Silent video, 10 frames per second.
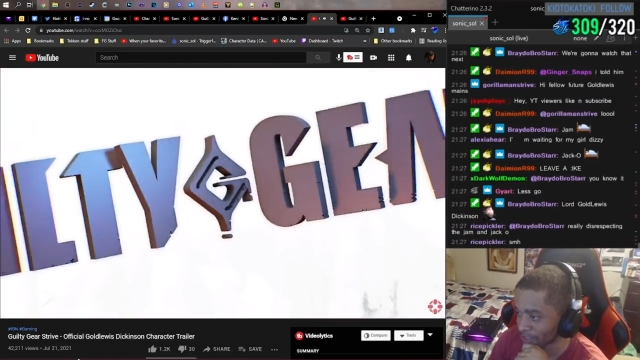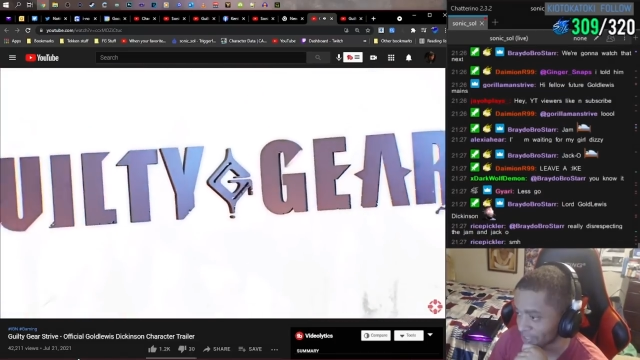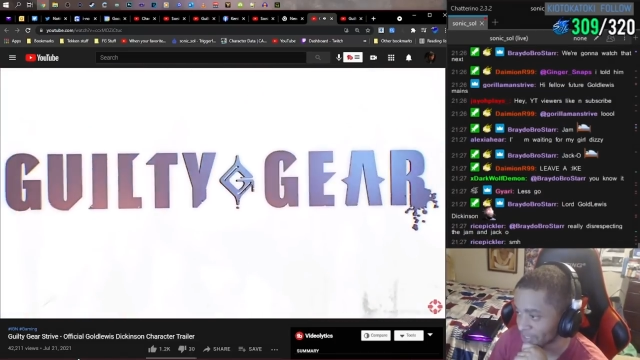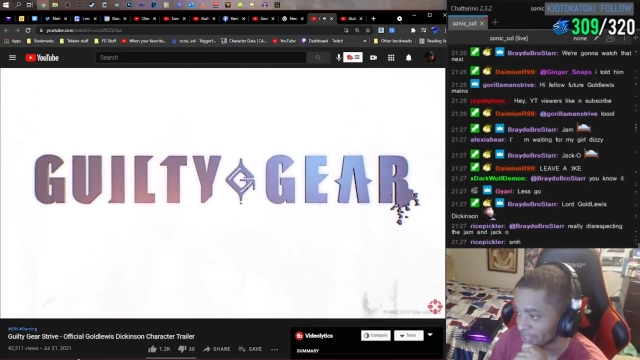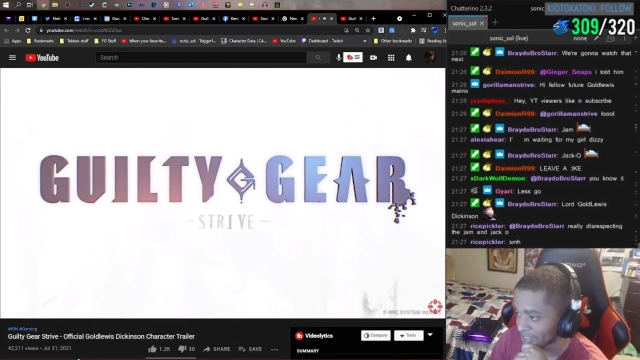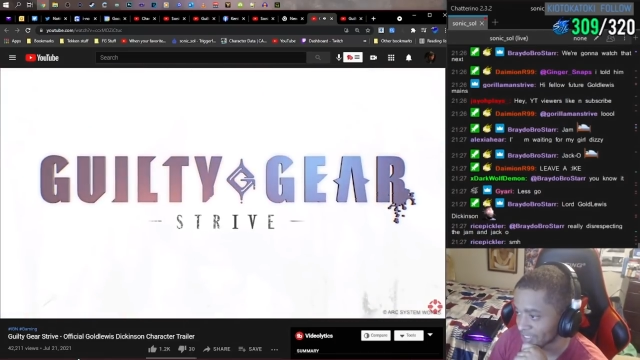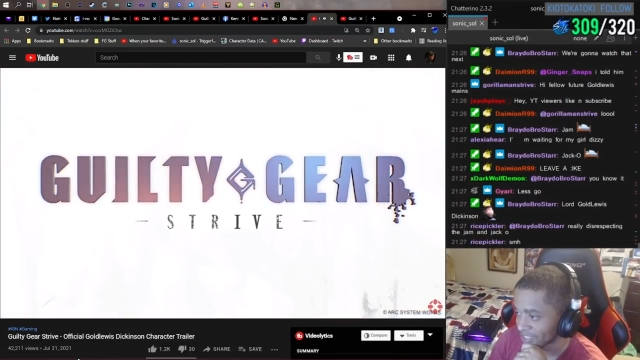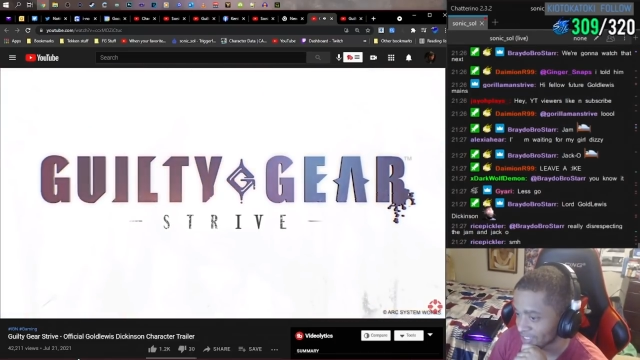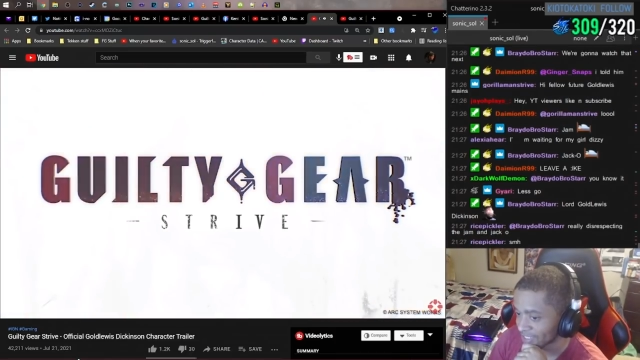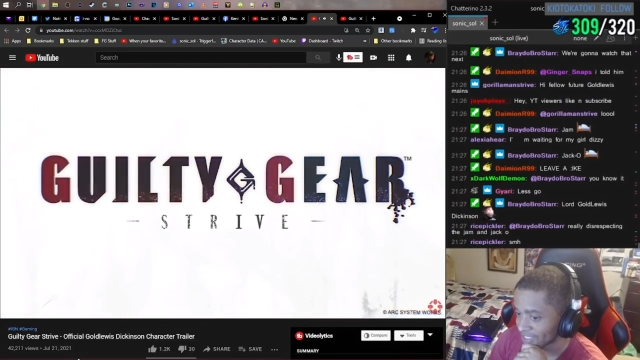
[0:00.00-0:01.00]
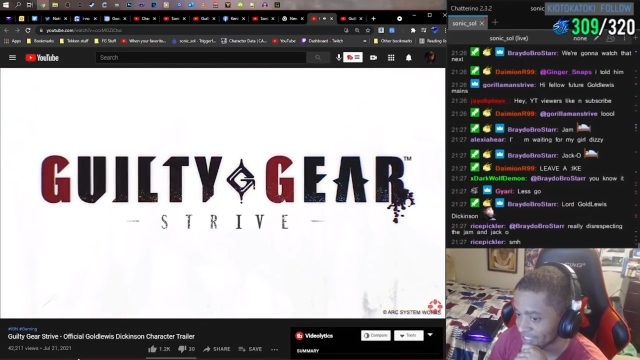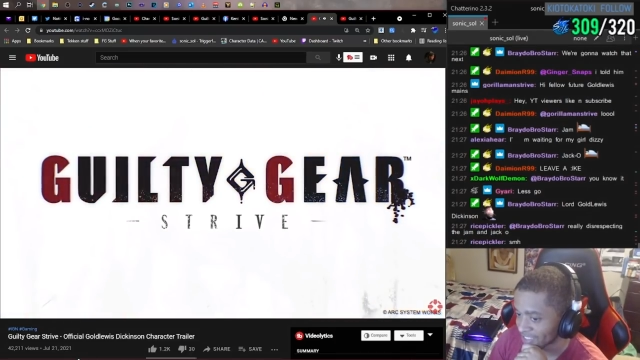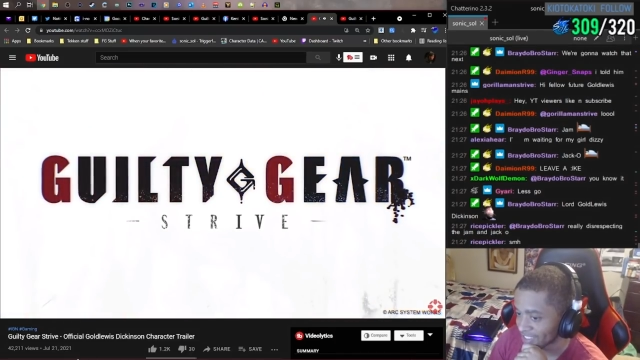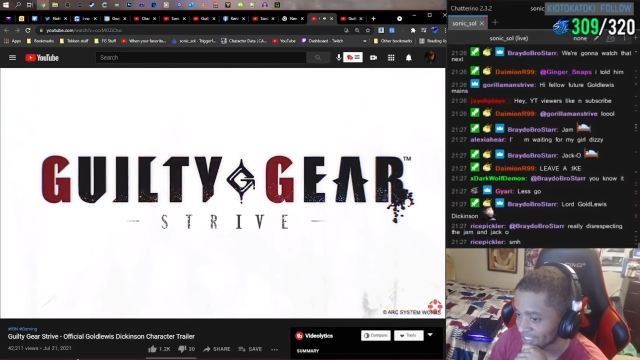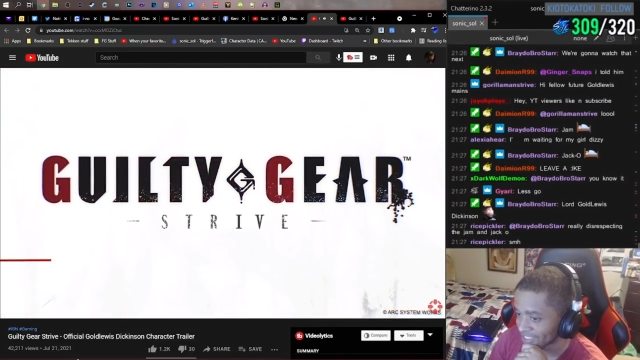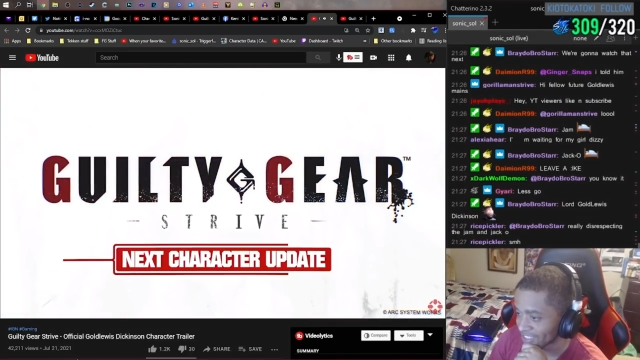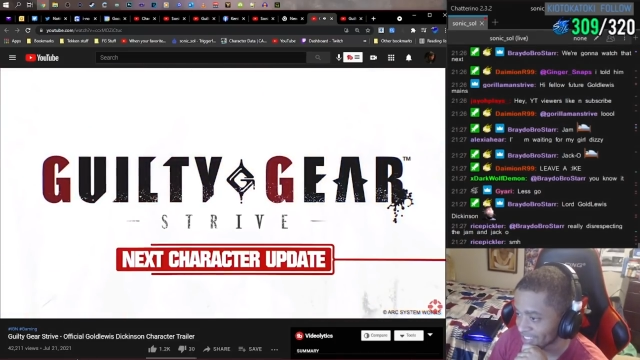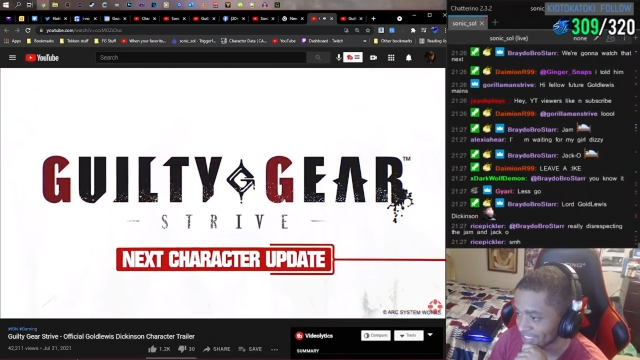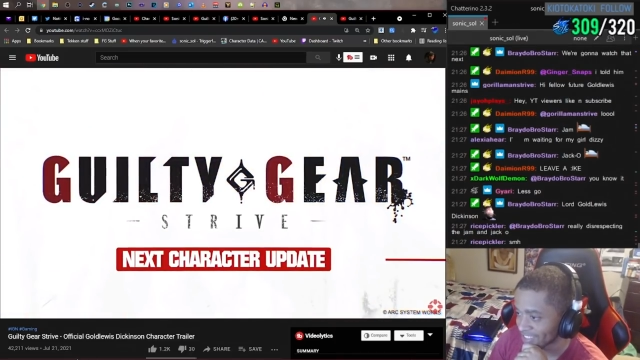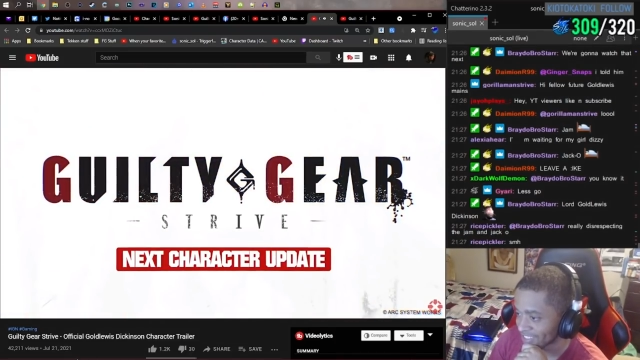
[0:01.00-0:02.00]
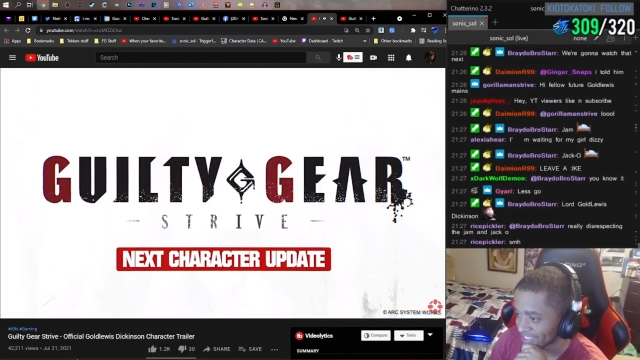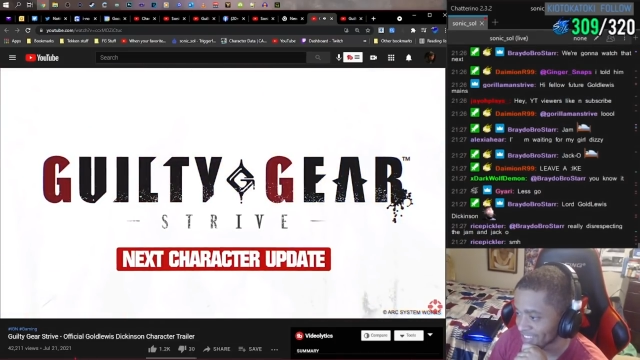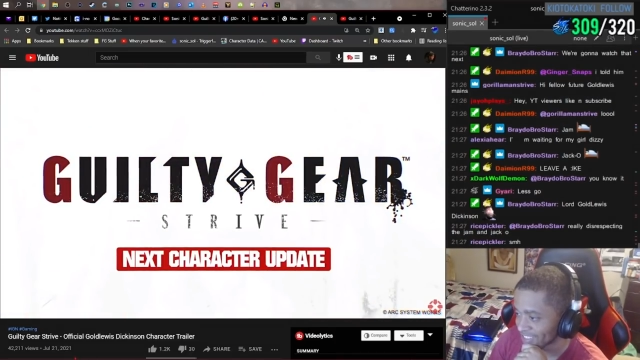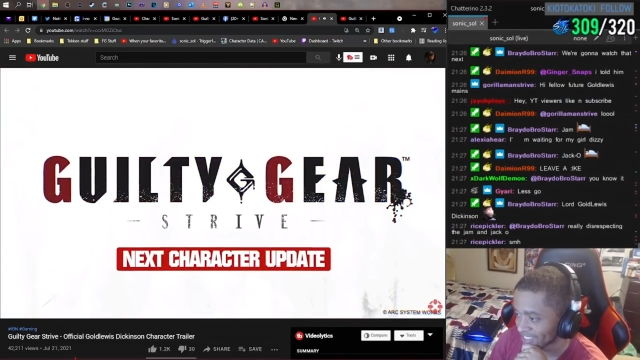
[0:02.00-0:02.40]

[no speech]